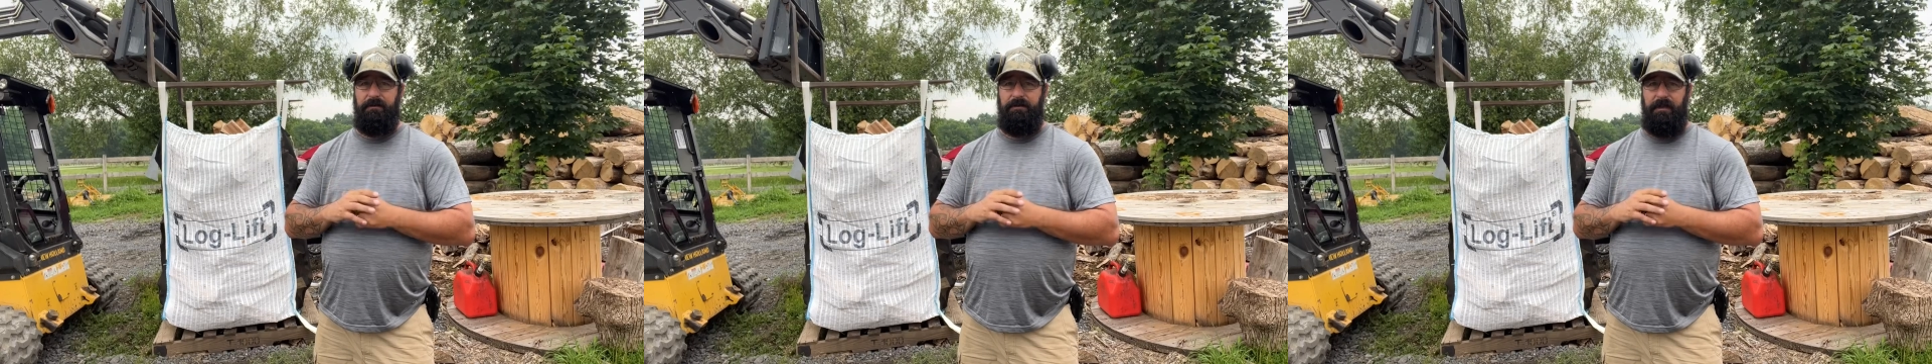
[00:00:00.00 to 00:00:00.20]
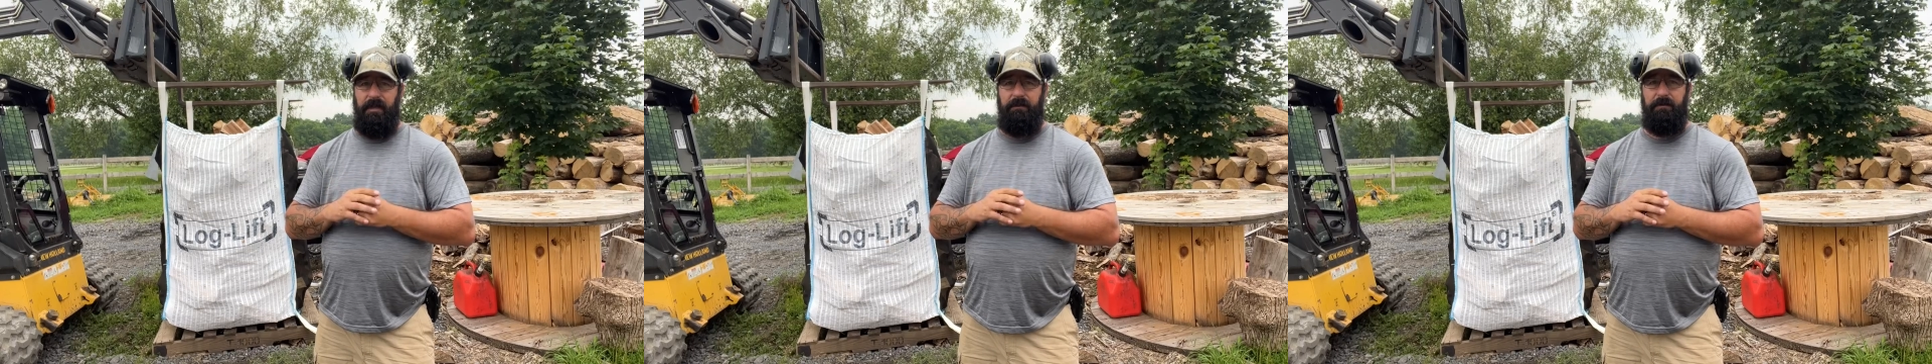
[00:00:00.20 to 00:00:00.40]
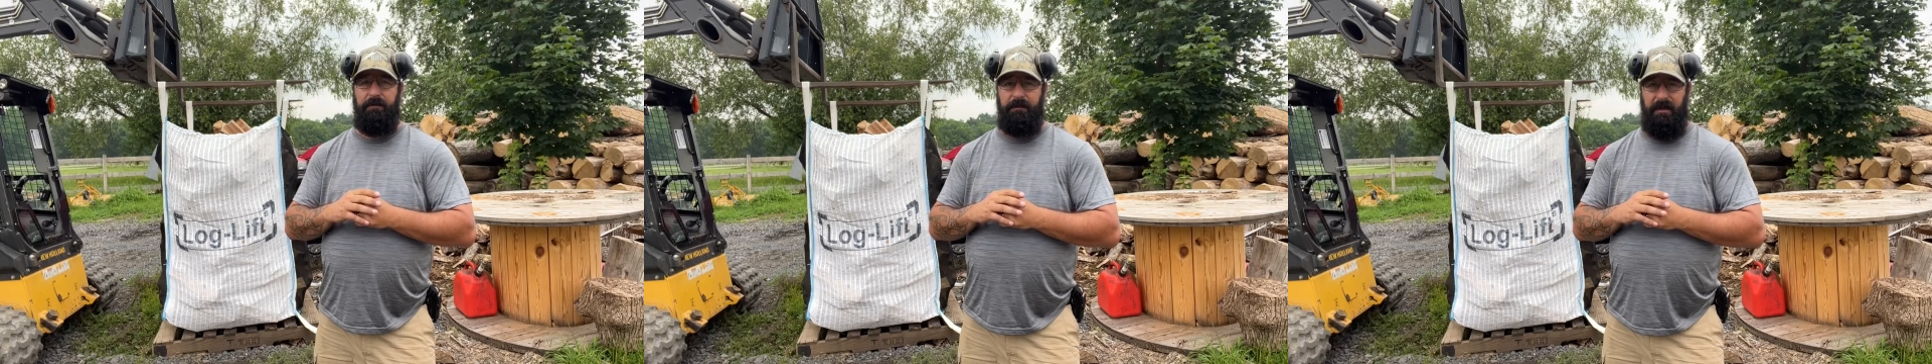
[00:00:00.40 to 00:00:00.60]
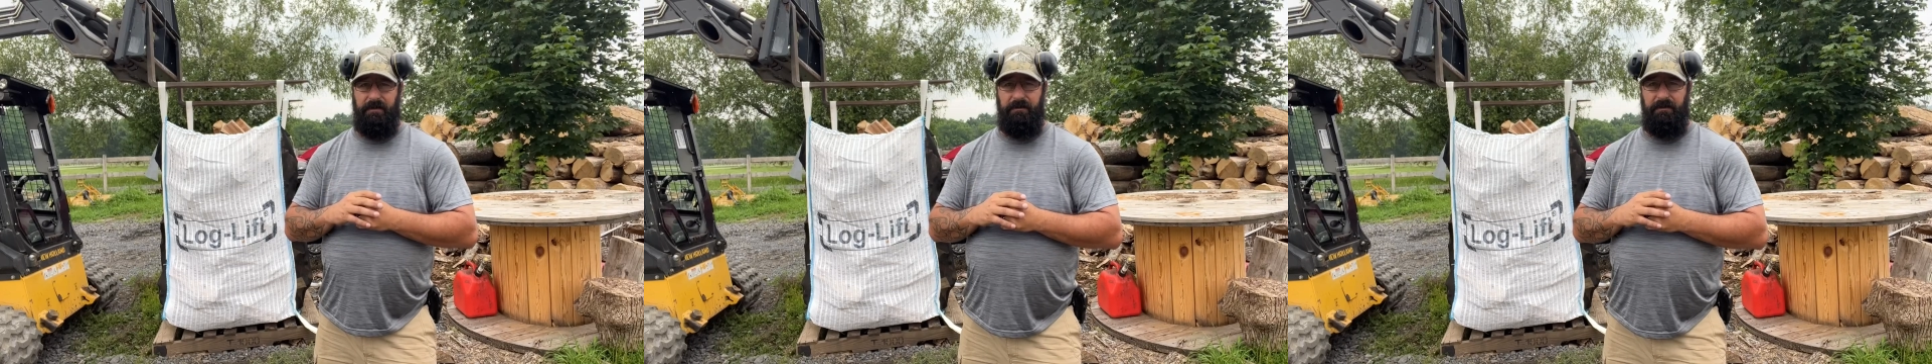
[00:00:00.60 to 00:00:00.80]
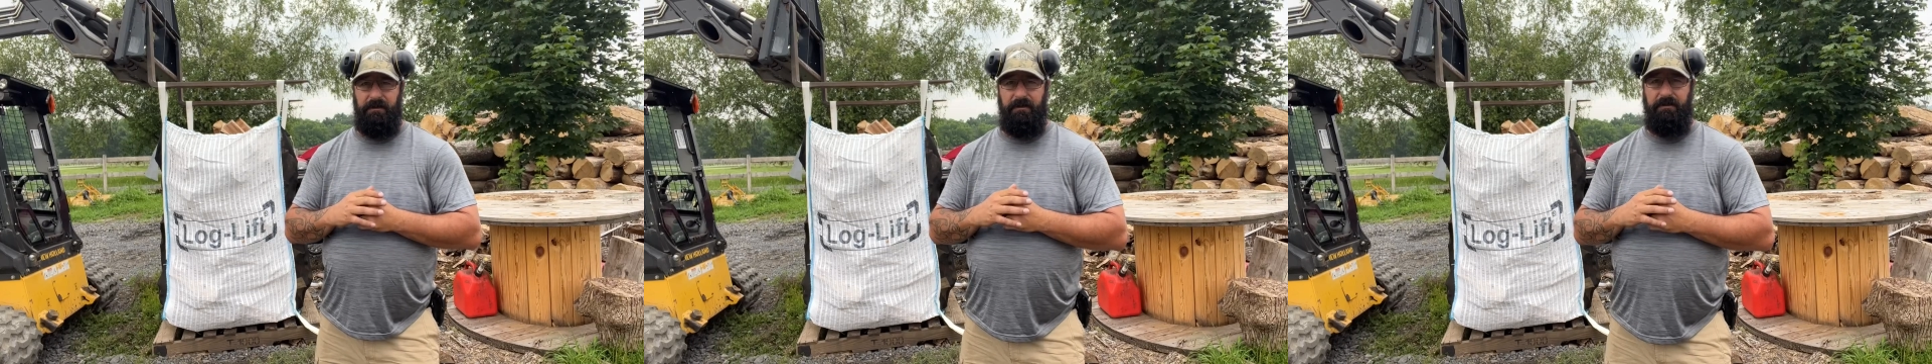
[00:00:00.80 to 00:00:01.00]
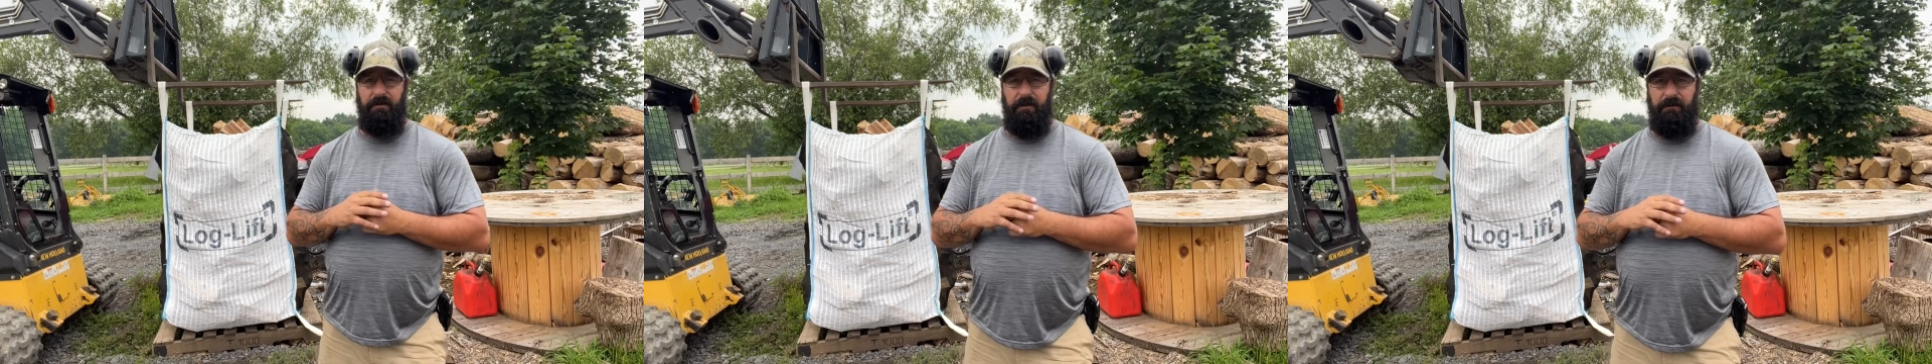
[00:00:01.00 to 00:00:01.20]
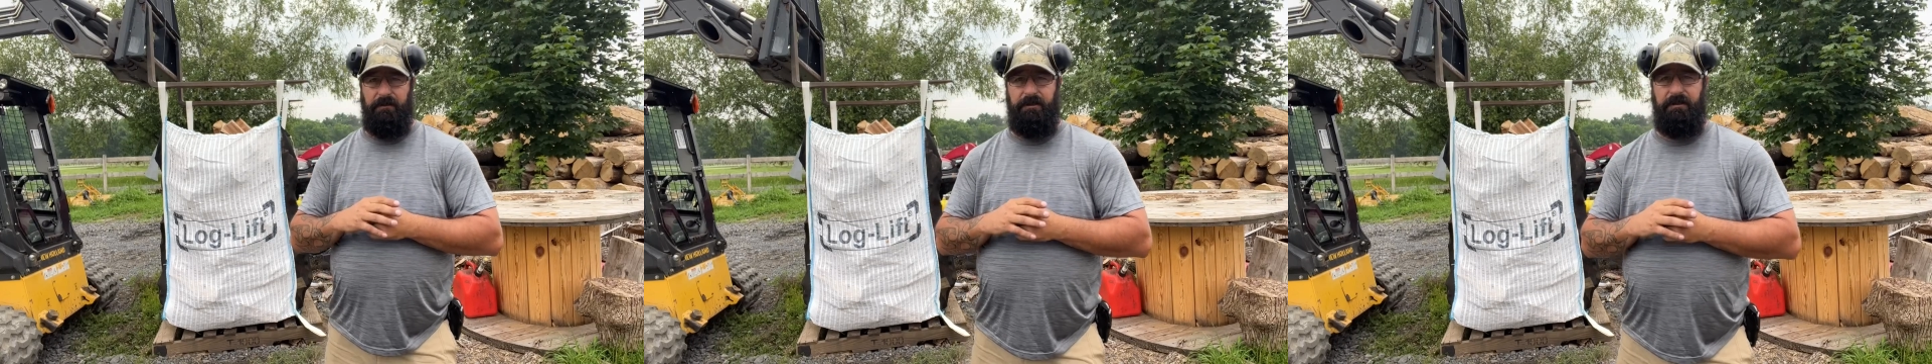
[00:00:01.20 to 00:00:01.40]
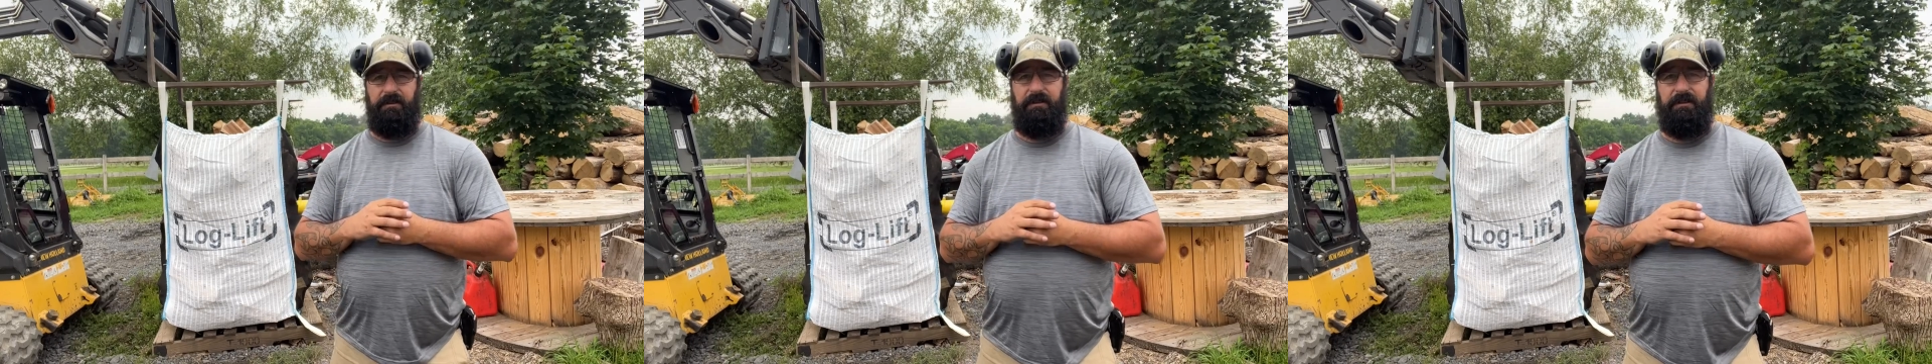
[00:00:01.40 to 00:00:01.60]
Shaver Specialties
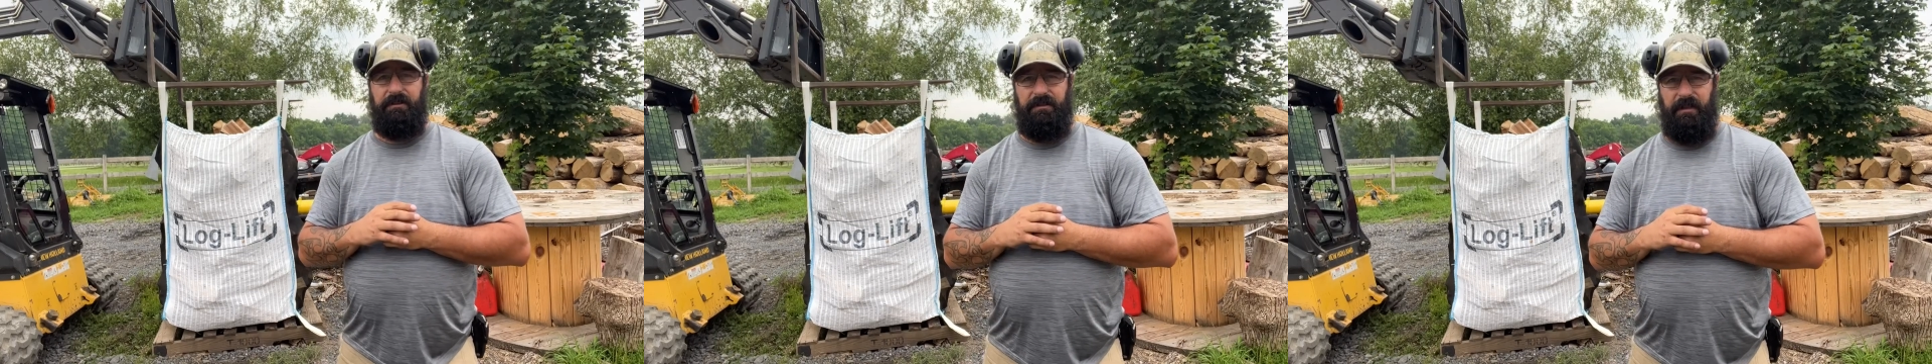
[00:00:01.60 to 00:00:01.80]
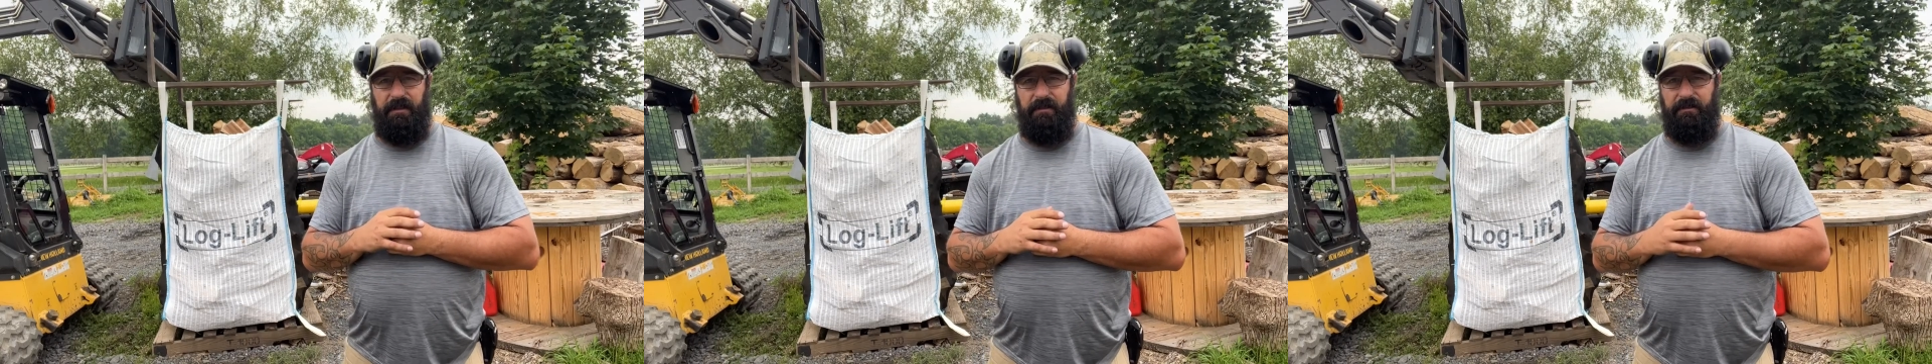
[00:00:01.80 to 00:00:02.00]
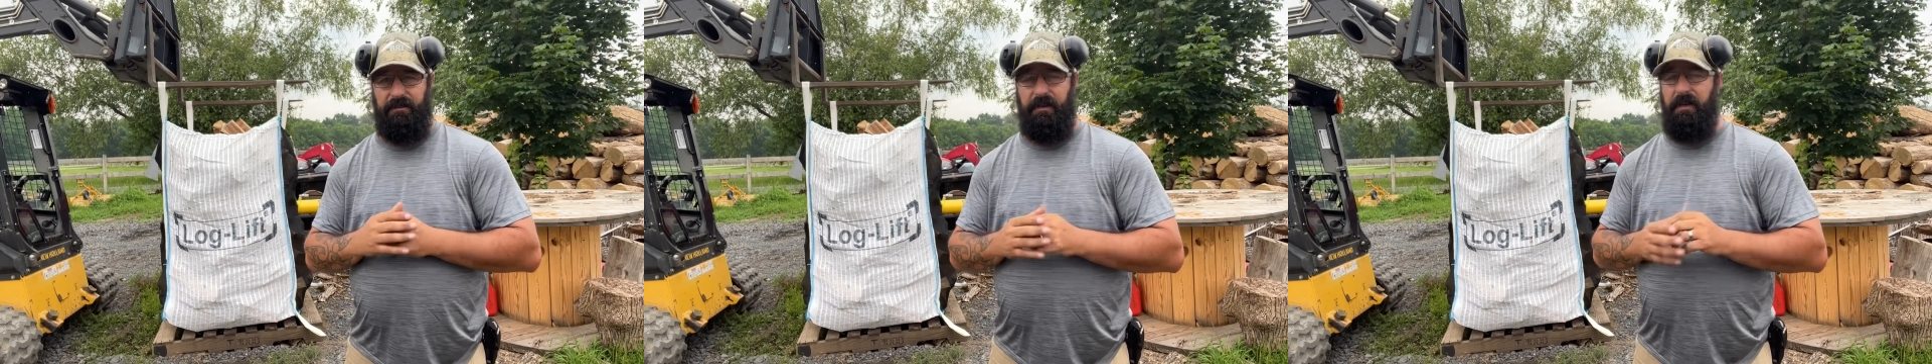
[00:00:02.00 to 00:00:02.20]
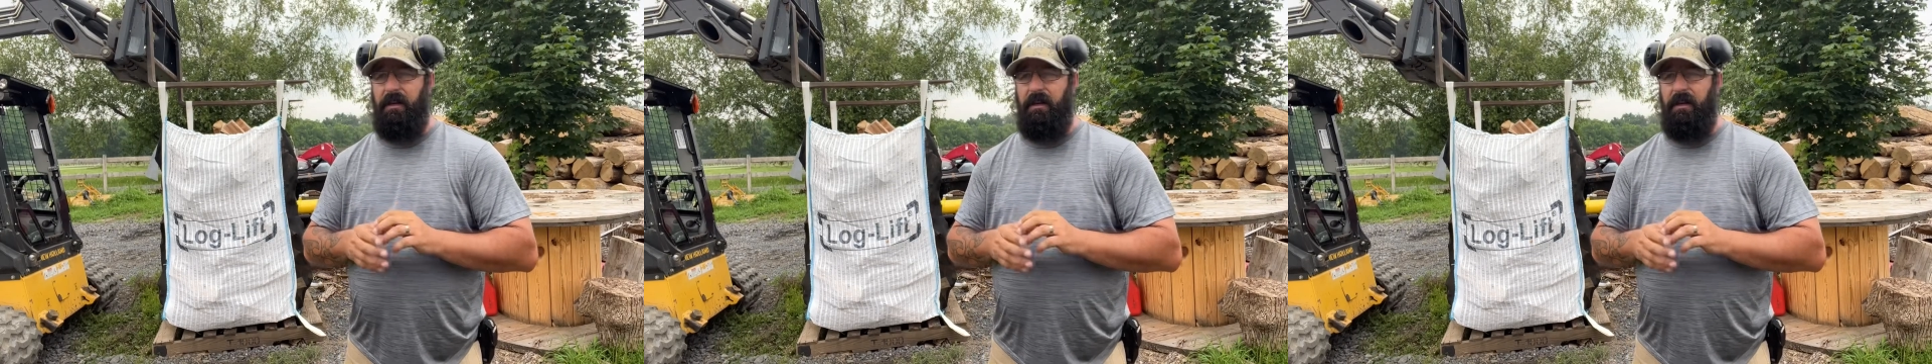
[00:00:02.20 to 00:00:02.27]
Services and Sales.